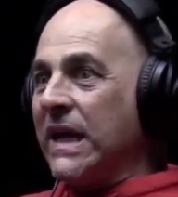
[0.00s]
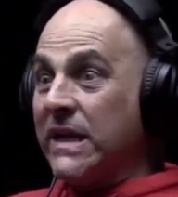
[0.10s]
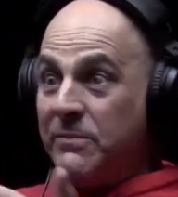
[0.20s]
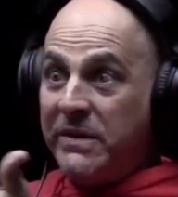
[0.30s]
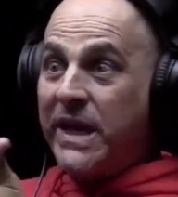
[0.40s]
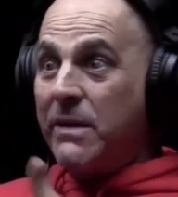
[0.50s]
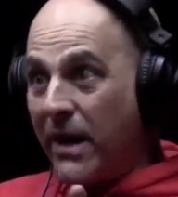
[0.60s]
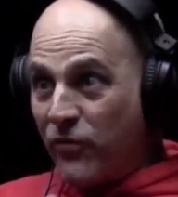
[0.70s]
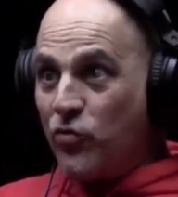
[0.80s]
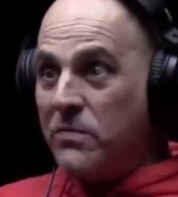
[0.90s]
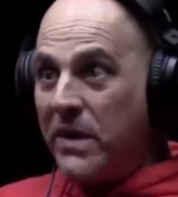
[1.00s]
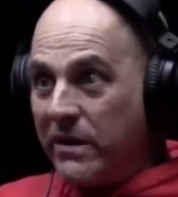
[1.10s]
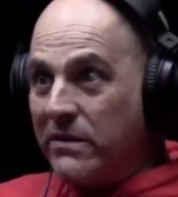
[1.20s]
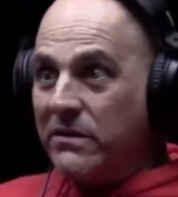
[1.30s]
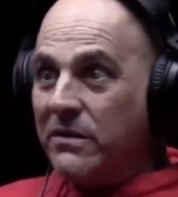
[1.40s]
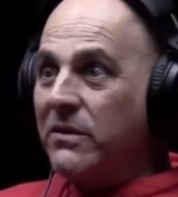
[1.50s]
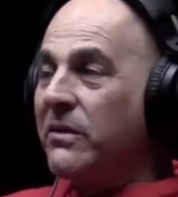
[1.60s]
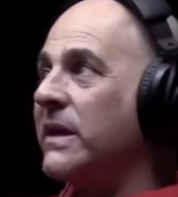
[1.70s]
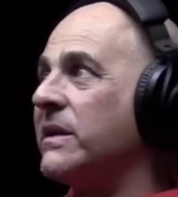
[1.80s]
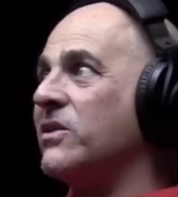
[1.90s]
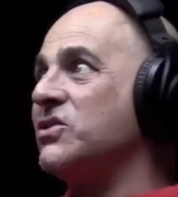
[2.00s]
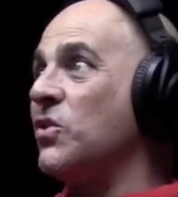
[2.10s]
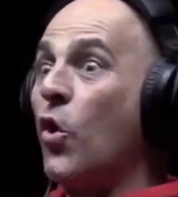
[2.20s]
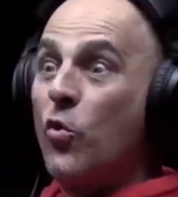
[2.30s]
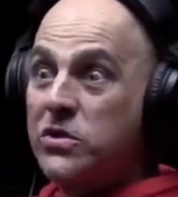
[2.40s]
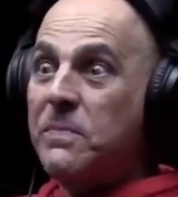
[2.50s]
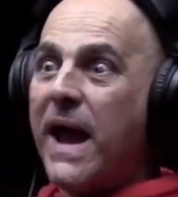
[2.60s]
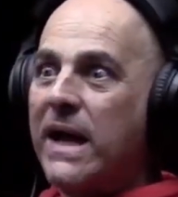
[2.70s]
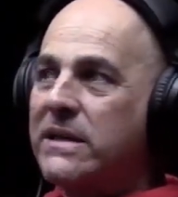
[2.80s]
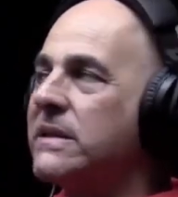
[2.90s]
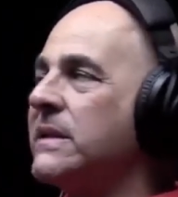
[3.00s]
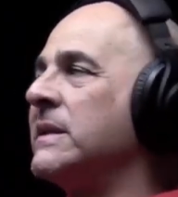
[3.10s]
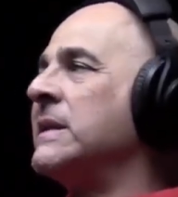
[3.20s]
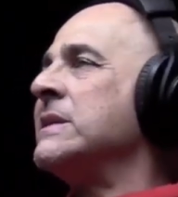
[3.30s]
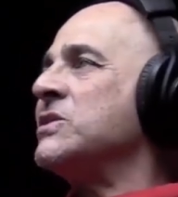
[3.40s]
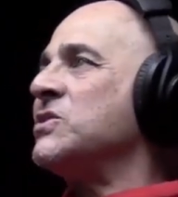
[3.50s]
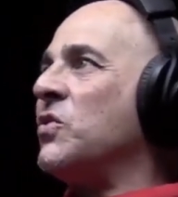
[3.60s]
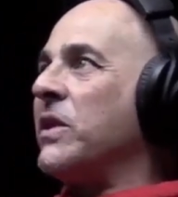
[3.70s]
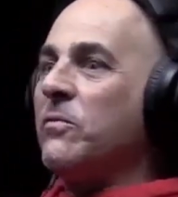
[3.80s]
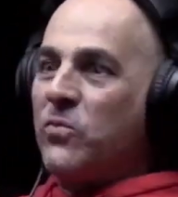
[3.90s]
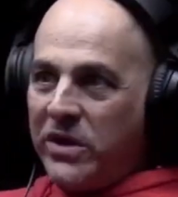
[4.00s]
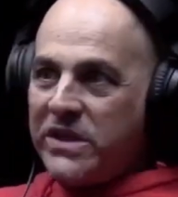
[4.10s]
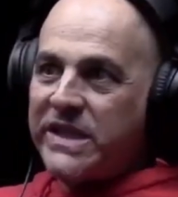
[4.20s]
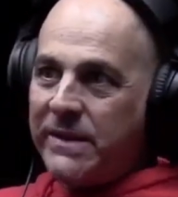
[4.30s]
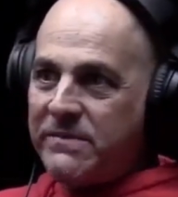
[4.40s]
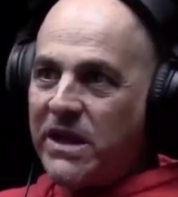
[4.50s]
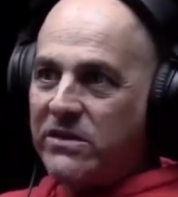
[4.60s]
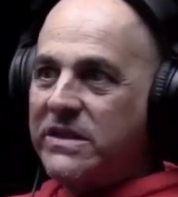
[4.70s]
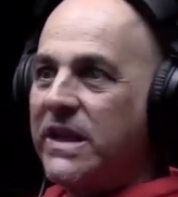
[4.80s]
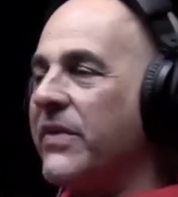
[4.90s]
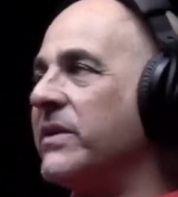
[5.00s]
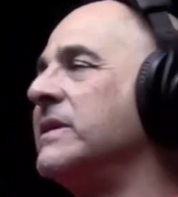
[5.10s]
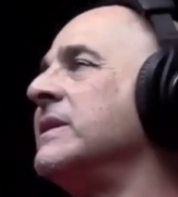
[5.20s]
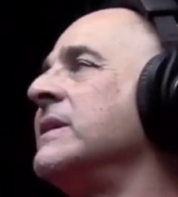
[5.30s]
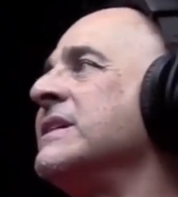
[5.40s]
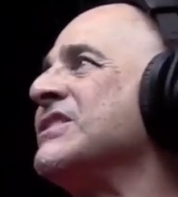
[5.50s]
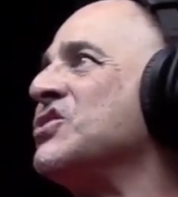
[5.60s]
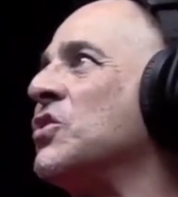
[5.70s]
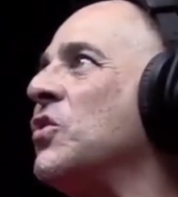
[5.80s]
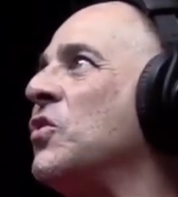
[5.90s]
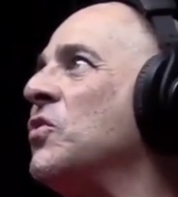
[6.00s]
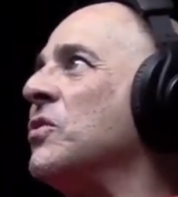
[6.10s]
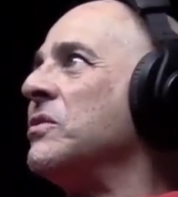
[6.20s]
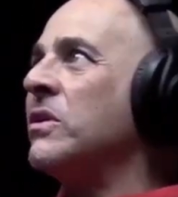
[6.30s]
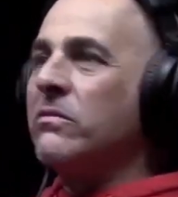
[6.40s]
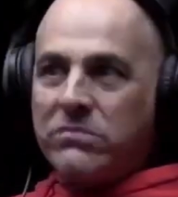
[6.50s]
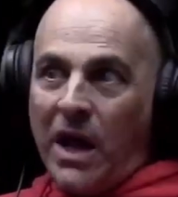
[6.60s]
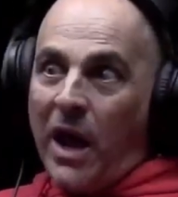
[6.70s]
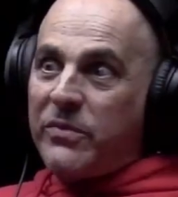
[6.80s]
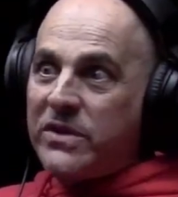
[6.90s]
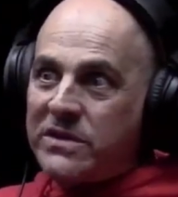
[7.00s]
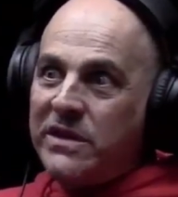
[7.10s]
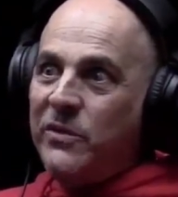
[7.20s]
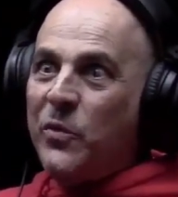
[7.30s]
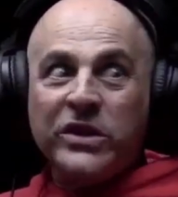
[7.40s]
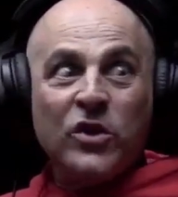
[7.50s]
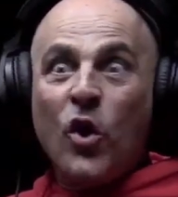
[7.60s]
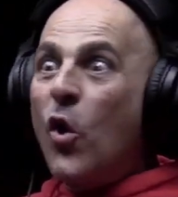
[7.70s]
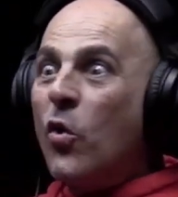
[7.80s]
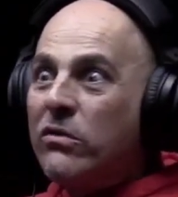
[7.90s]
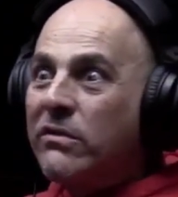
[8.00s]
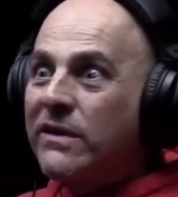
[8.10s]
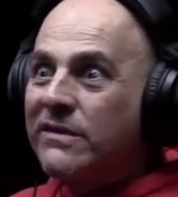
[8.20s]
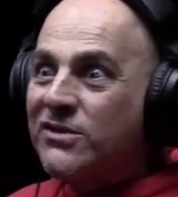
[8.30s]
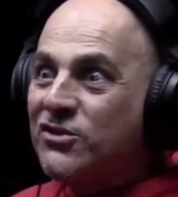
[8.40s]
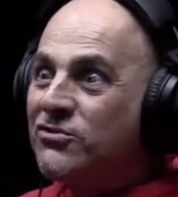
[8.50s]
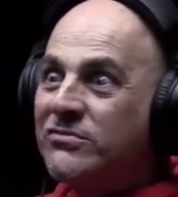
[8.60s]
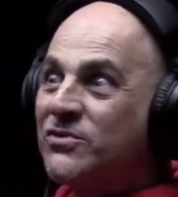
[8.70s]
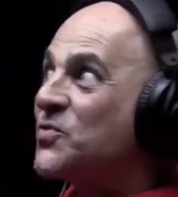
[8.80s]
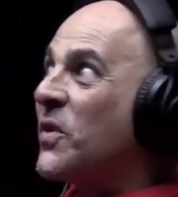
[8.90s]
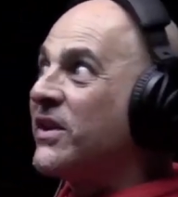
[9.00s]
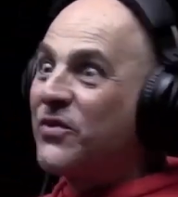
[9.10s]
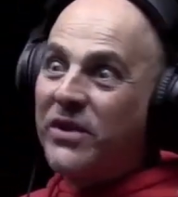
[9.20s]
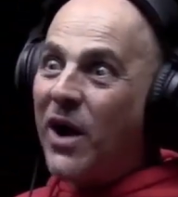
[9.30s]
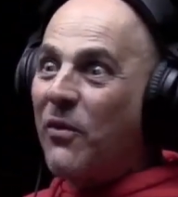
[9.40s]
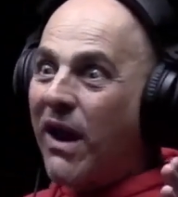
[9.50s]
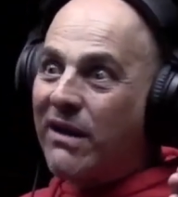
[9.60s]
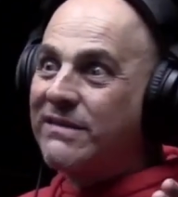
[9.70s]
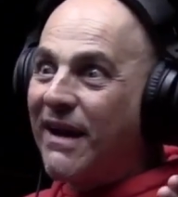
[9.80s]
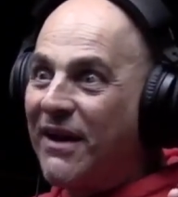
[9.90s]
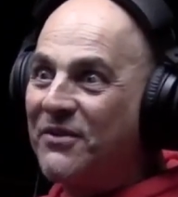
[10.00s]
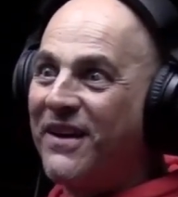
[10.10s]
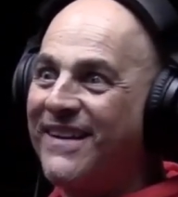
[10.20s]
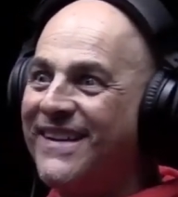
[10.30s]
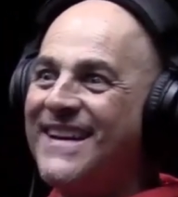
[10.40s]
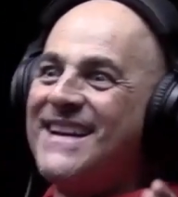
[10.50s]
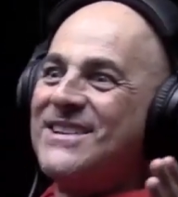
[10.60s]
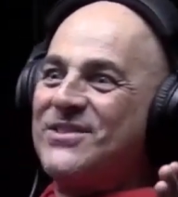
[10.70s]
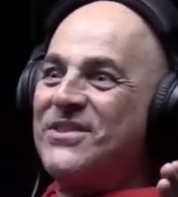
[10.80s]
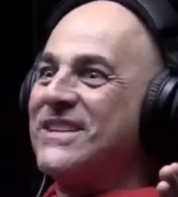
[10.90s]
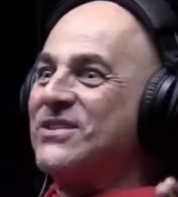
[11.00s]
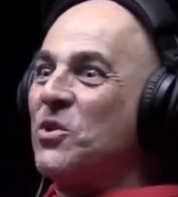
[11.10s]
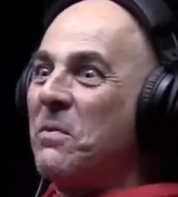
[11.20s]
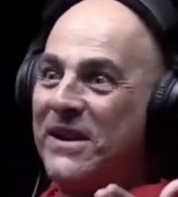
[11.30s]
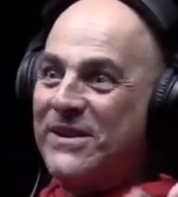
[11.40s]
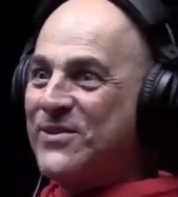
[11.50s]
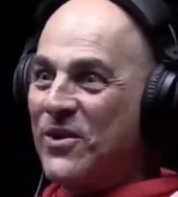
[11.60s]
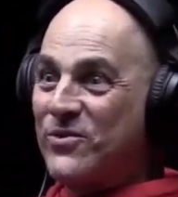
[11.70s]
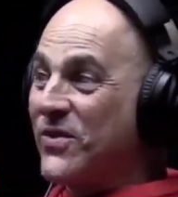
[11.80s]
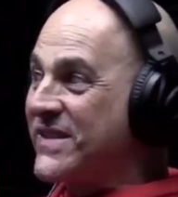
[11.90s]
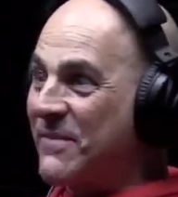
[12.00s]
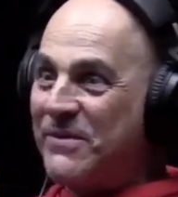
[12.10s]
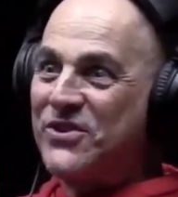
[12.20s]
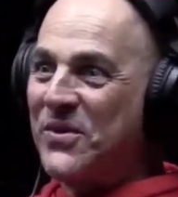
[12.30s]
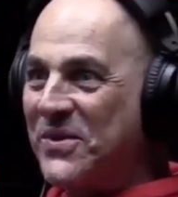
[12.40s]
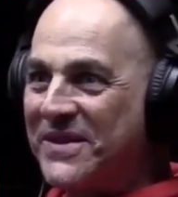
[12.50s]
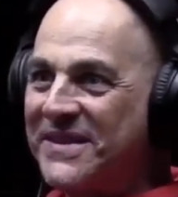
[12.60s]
he became my roommate. Okay. Right? Because the hole was packed. So they were in the same cell together. So, obviously we're in the hole, right? Yeah. There's 23-hour lockdown, right? Yeah. So there's nobody to talk to except each other,